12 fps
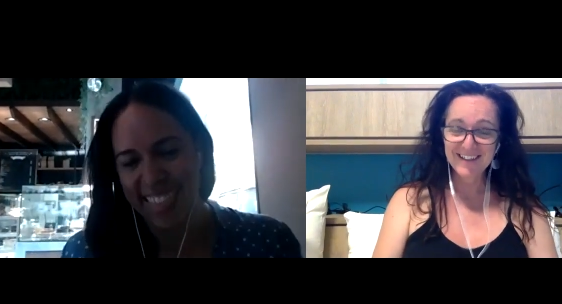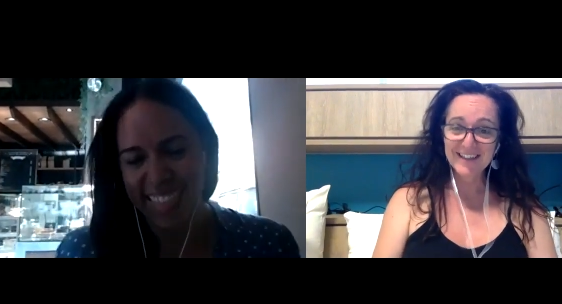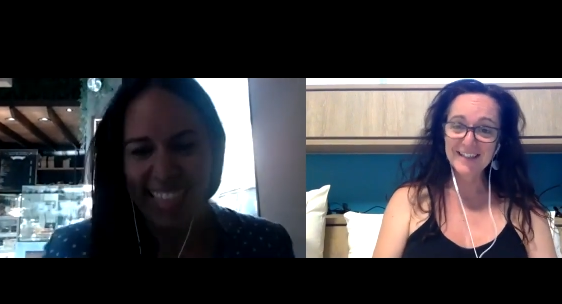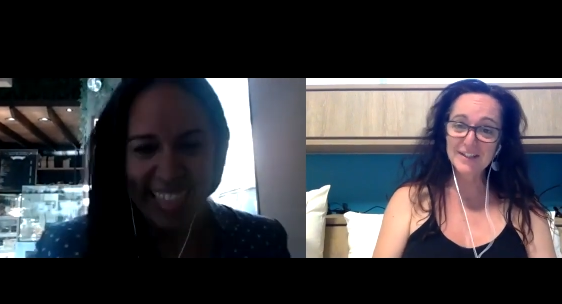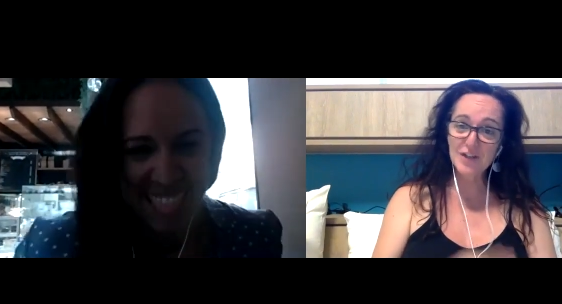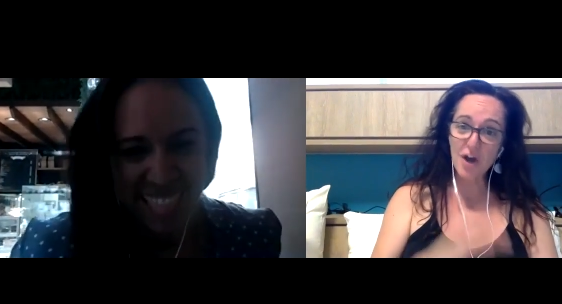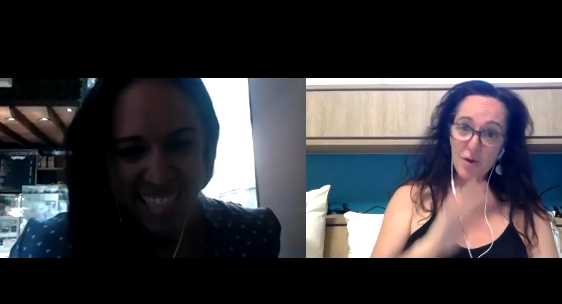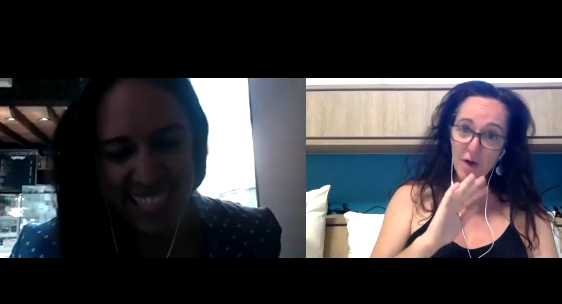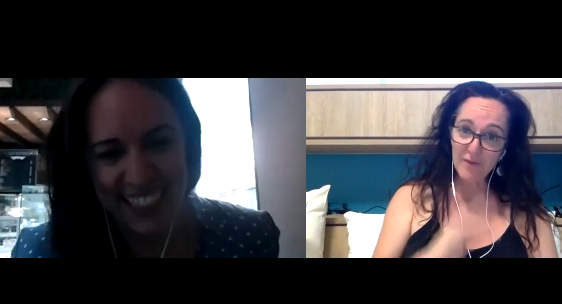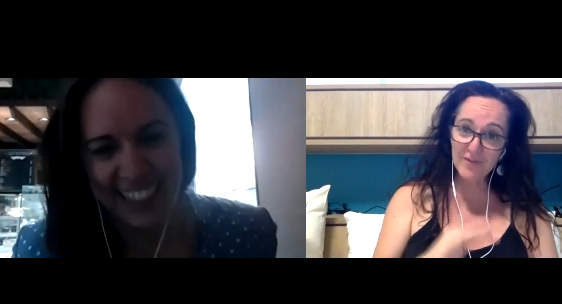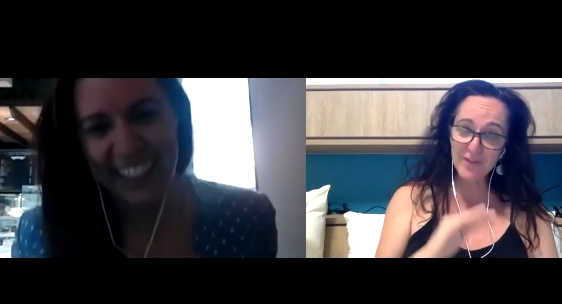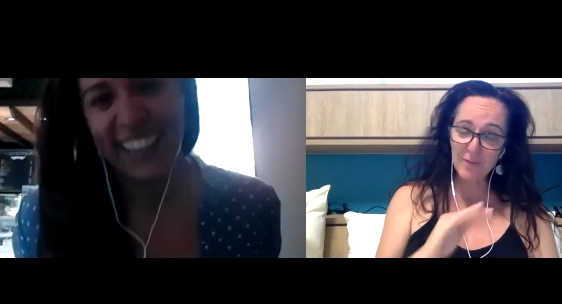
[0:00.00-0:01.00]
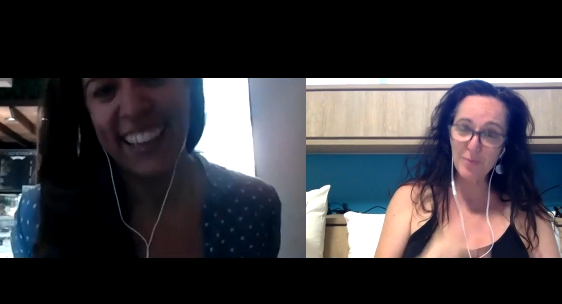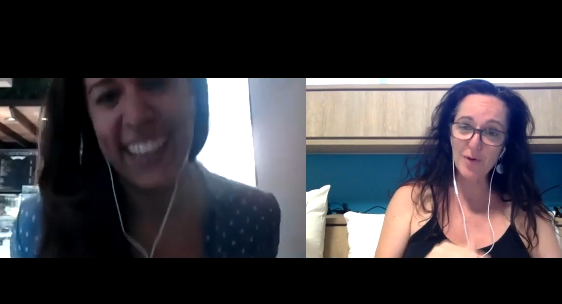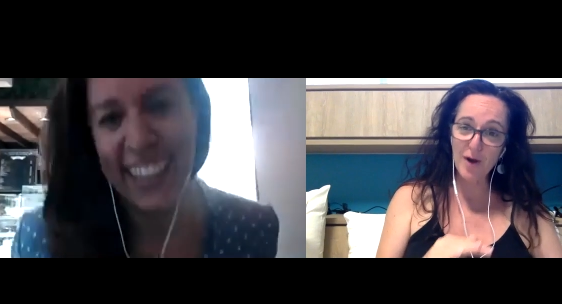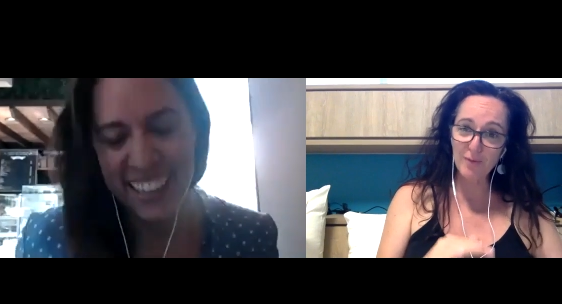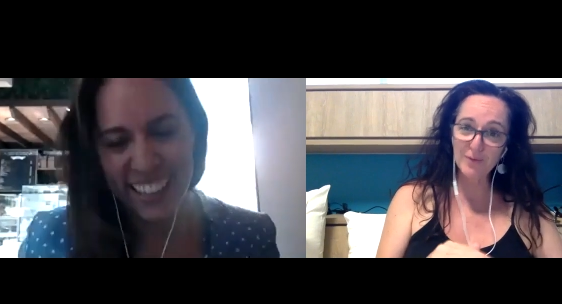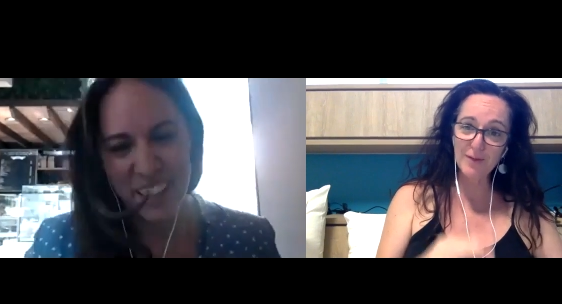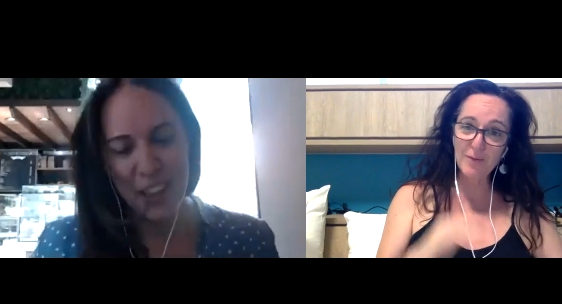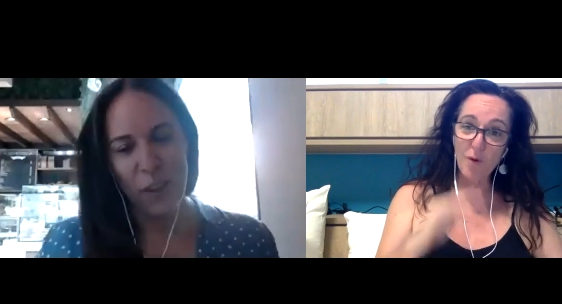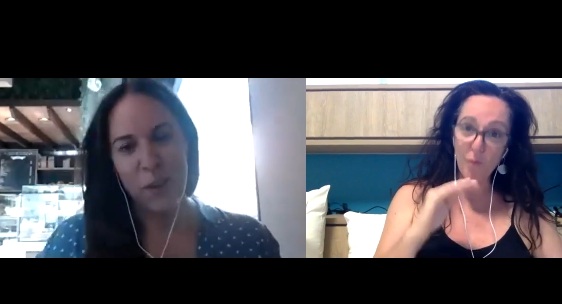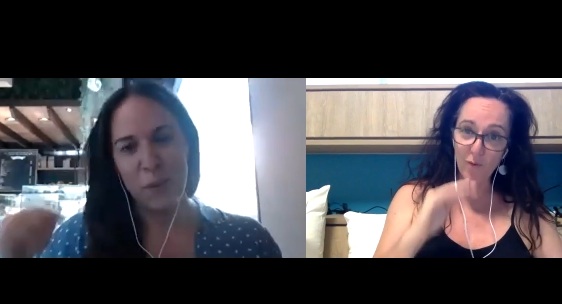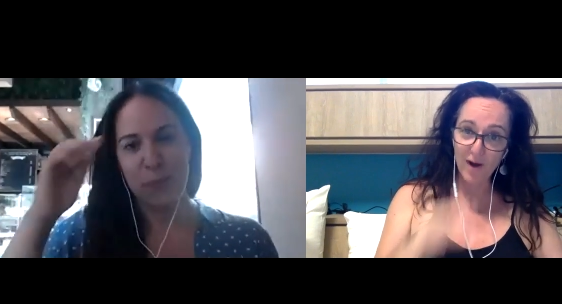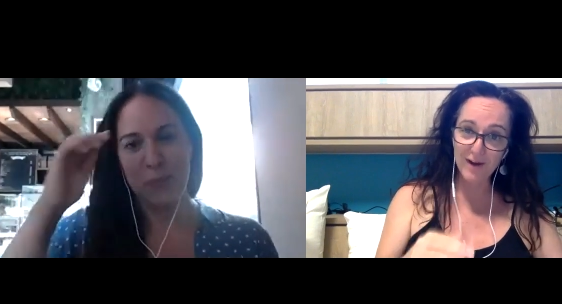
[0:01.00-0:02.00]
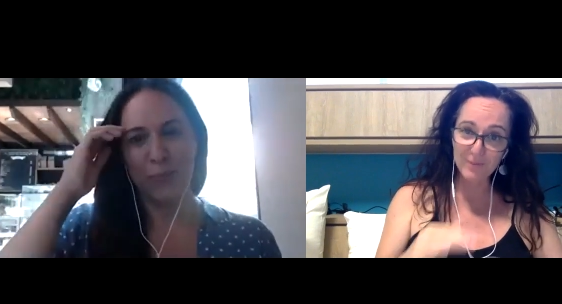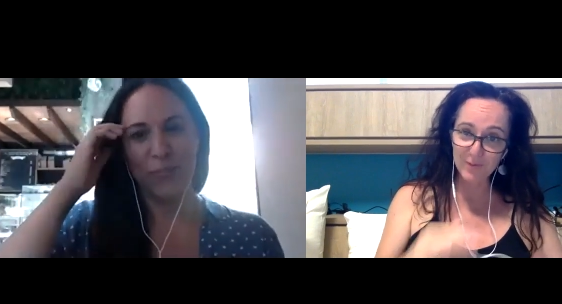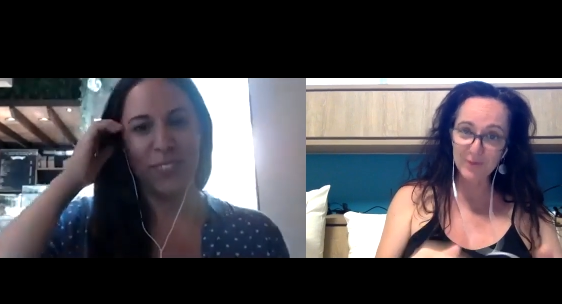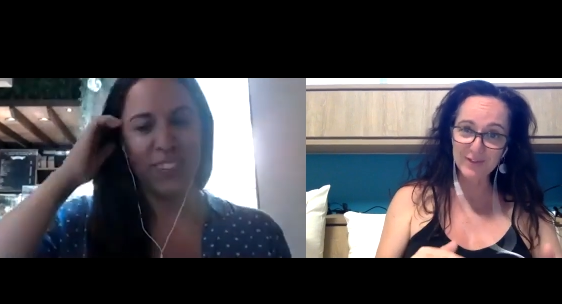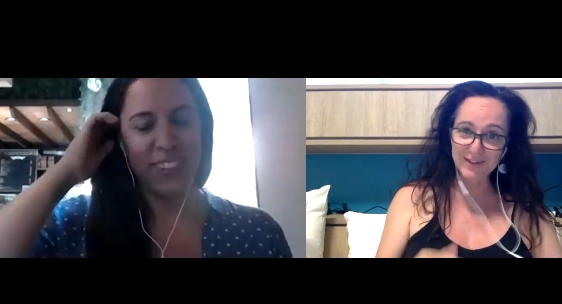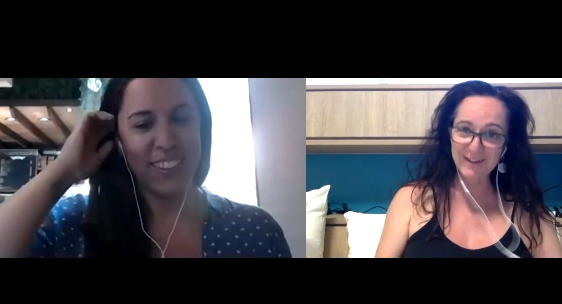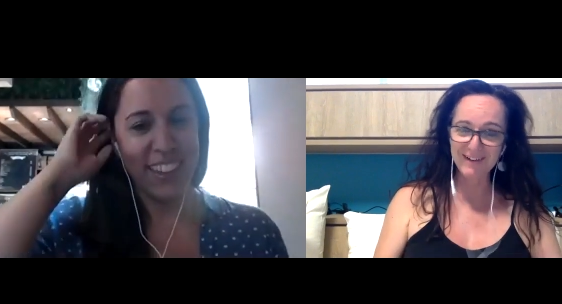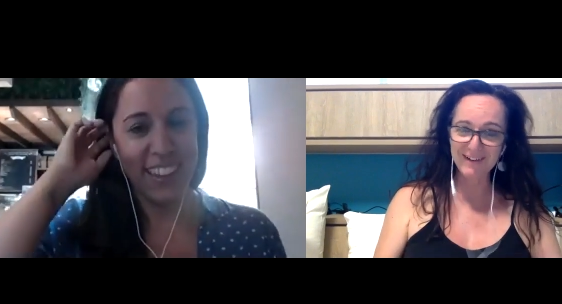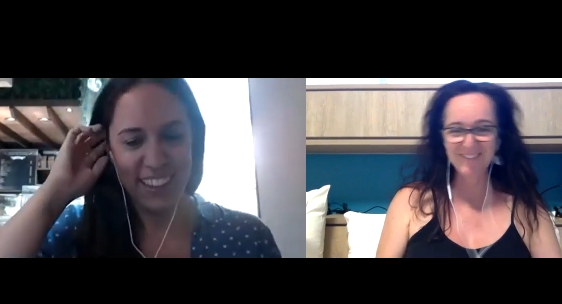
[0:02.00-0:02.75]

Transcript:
Speaker 1: Let's go over the problem one more time.